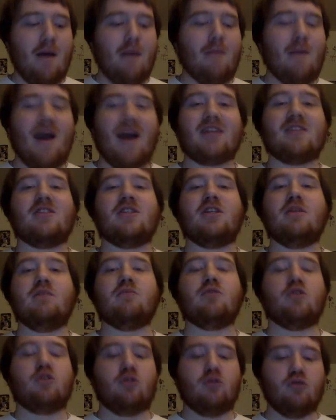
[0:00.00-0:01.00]

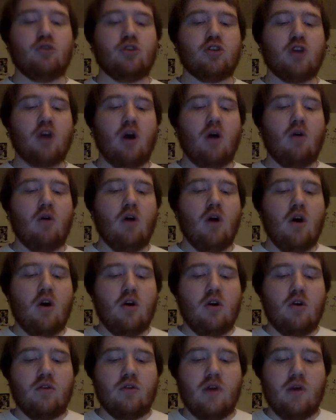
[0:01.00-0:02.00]
Maxime Sushko,
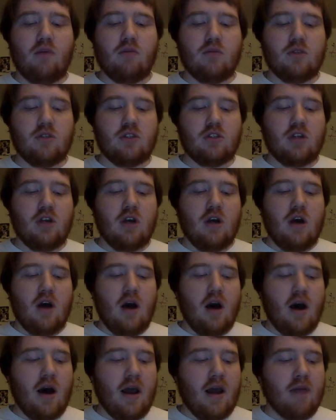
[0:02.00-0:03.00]
who then was
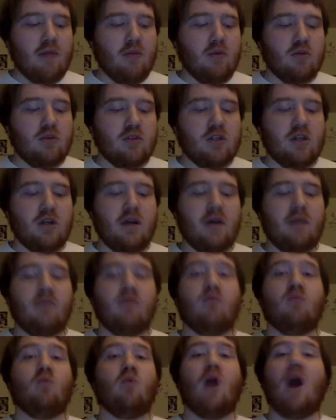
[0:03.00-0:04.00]
able to
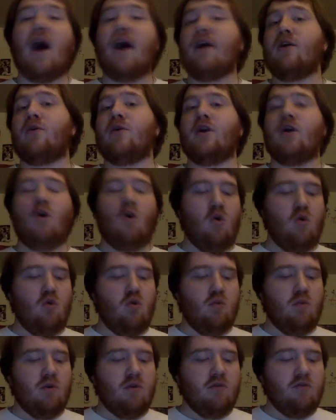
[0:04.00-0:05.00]
wire it
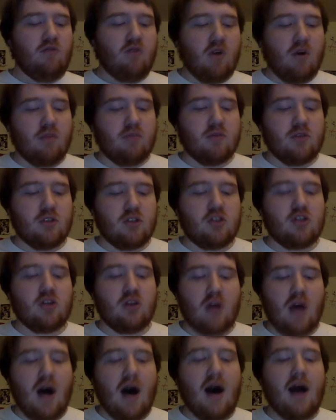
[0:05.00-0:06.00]
home from the
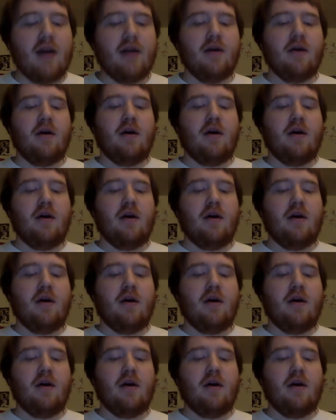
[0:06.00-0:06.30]
slot.